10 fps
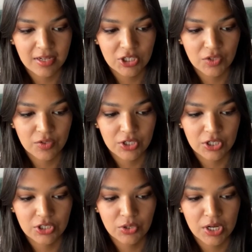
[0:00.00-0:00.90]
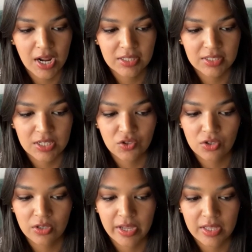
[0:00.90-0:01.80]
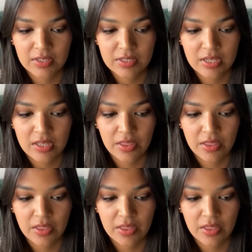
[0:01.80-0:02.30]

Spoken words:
she returned to her ancestral lands